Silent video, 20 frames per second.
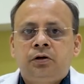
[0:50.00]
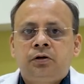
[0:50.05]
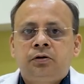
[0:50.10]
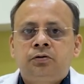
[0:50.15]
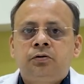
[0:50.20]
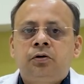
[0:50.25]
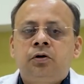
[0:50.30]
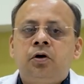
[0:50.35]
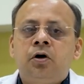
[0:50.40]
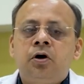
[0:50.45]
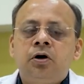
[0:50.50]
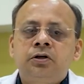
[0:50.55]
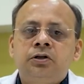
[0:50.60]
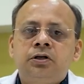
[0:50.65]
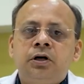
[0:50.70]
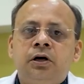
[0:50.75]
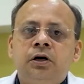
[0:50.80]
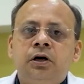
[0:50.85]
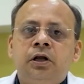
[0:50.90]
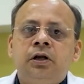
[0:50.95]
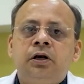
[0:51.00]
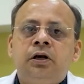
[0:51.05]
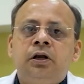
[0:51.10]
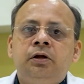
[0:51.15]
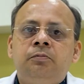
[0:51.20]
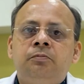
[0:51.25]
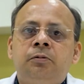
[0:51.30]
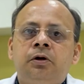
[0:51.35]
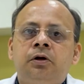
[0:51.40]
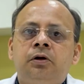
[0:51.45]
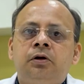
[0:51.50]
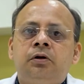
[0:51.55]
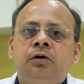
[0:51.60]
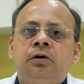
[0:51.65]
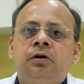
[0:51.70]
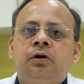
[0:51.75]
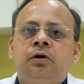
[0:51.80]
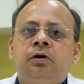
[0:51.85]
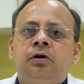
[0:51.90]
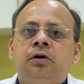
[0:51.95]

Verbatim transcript: So long-standing knee pain